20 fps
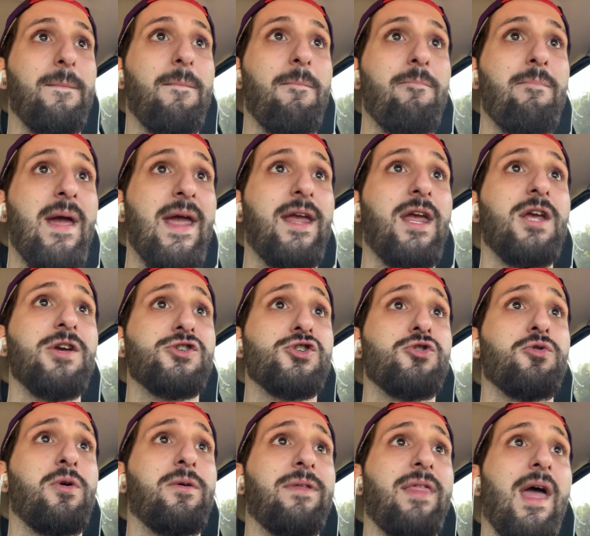making
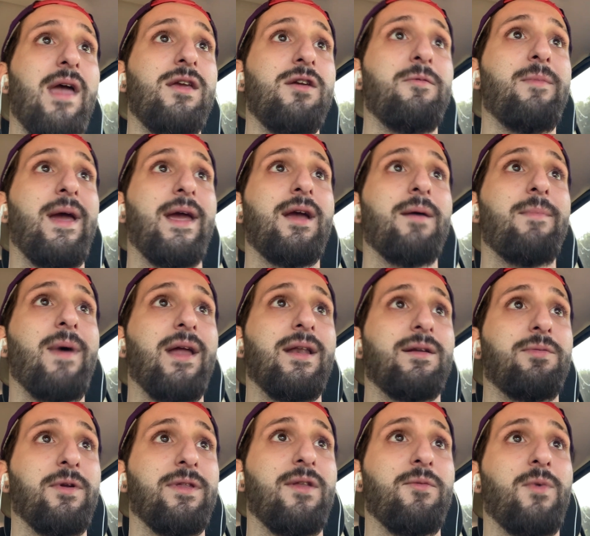sure that you make
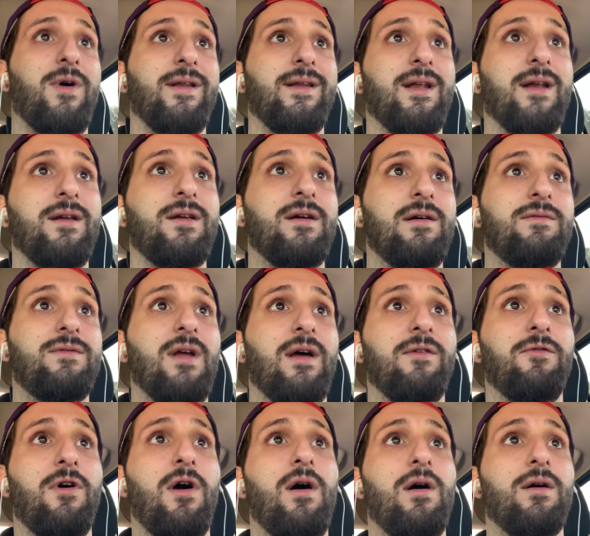amends with the ones that you have done
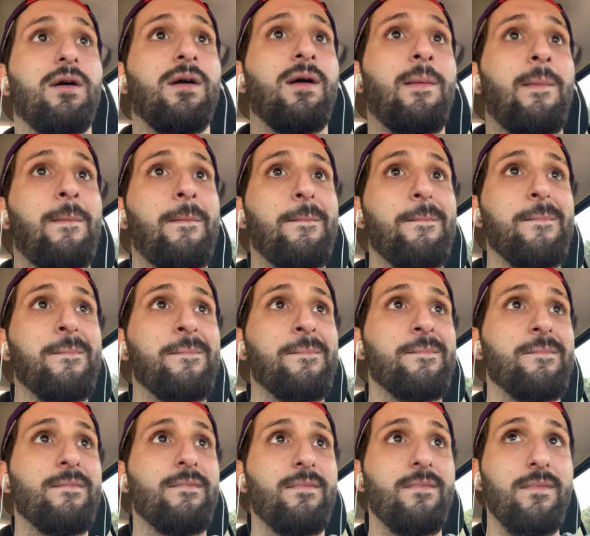wrong.
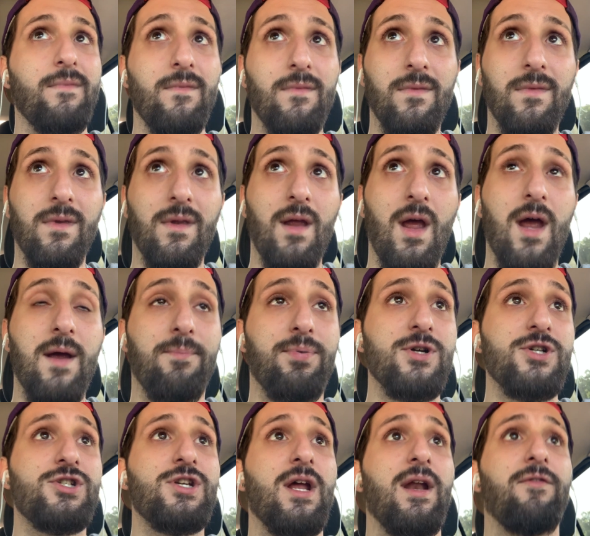I
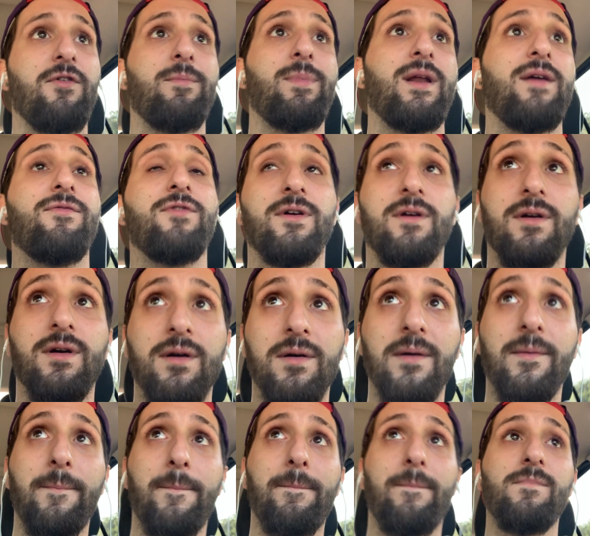appreciate everybody for
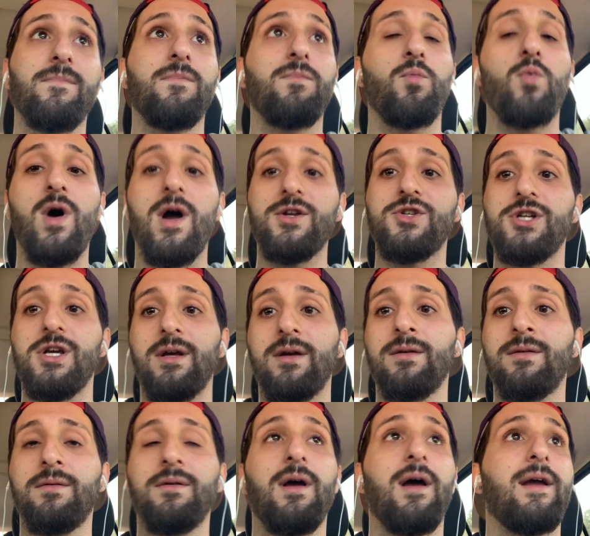
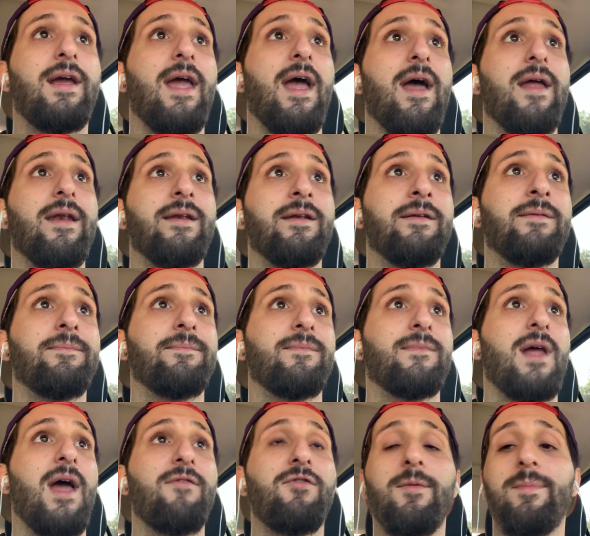watching. Again,
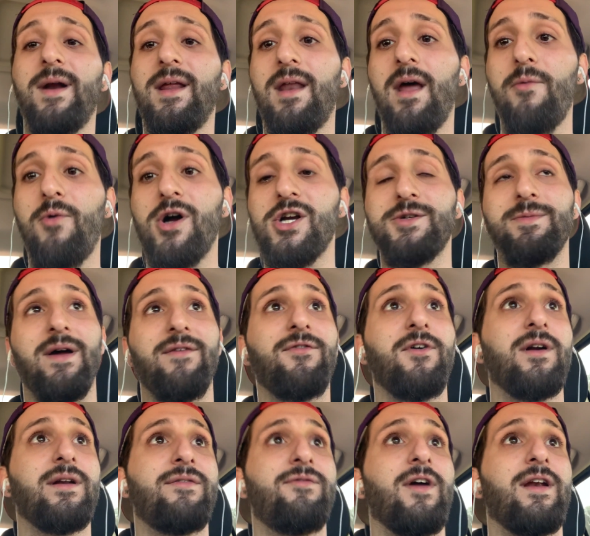everybody that watched my
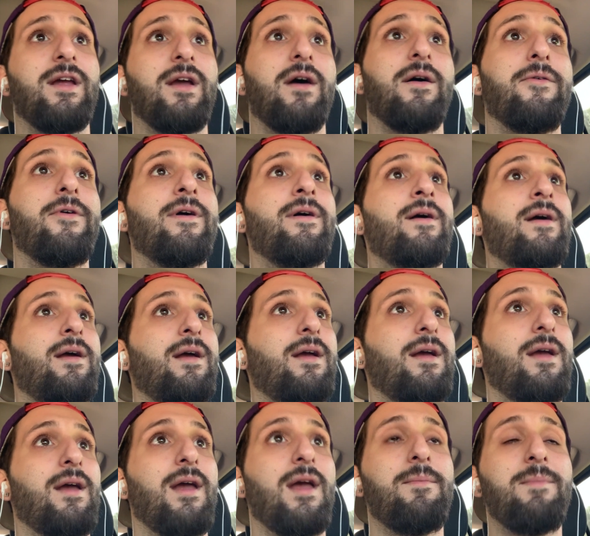first video,
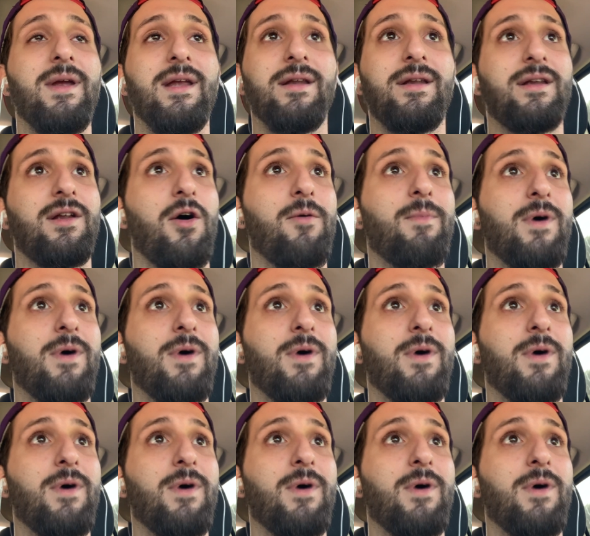it means so